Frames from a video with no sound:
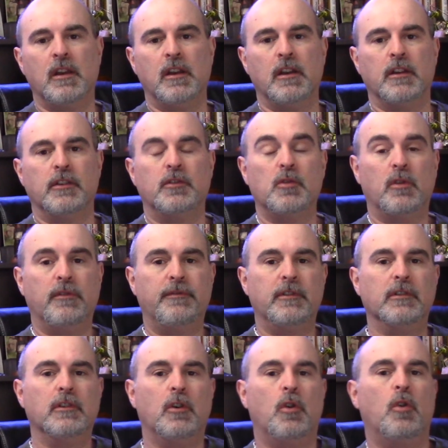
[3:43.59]
So if
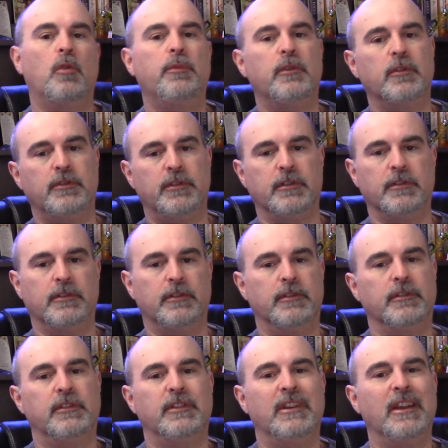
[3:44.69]
you're a home user, you're
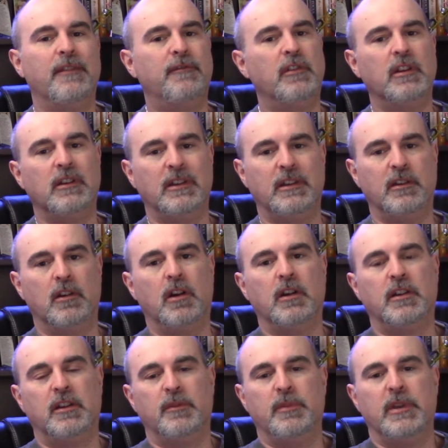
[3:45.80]
definitely not
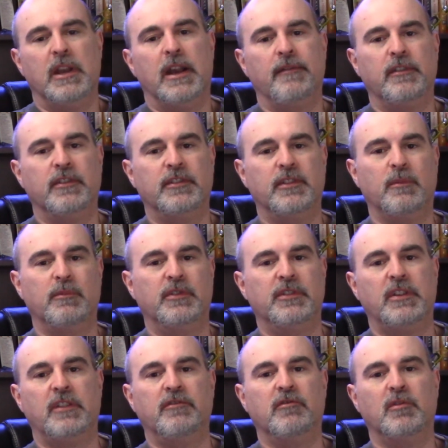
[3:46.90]
going to be having some
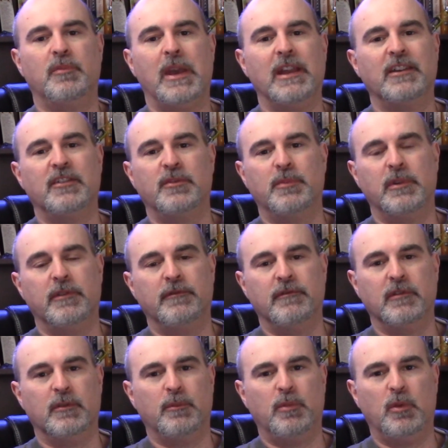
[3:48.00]
central management for
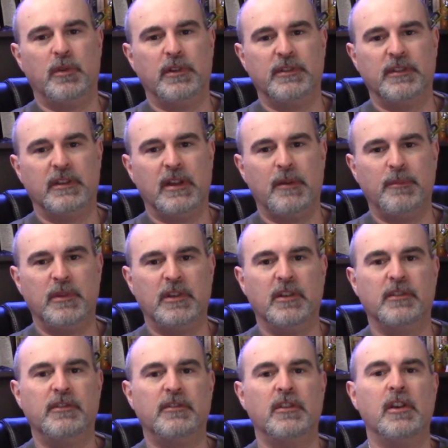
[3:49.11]
employees and that,
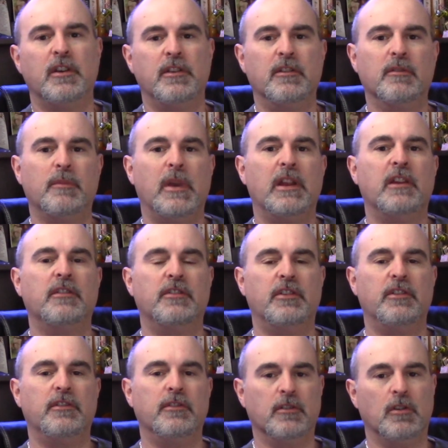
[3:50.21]
because you're
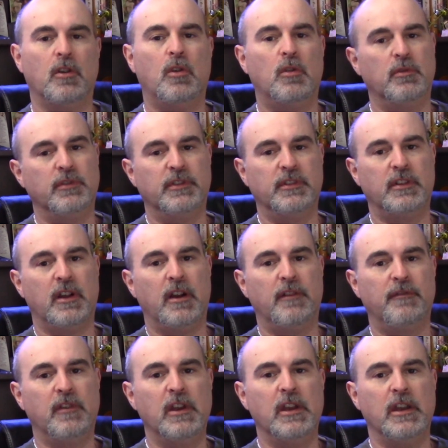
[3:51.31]
managing your own stuff,
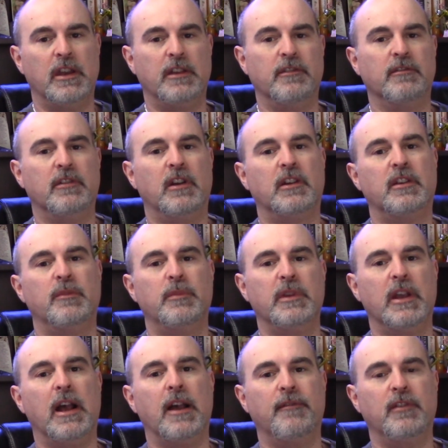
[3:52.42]
and you're not going to be
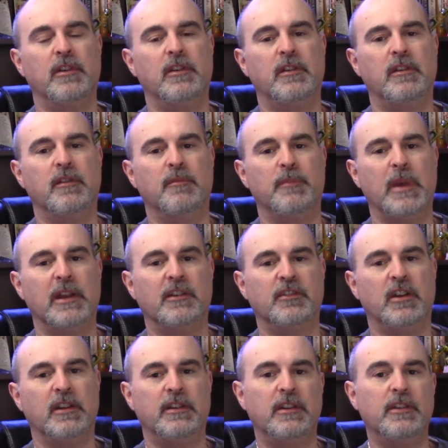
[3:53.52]
having managed
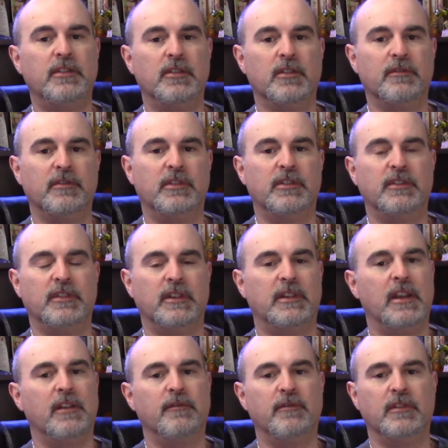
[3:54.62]
IT services
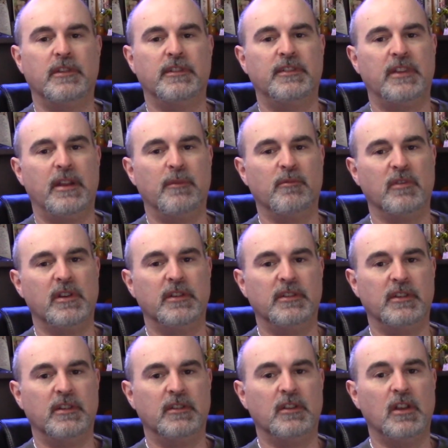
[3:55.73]
again for the same reason,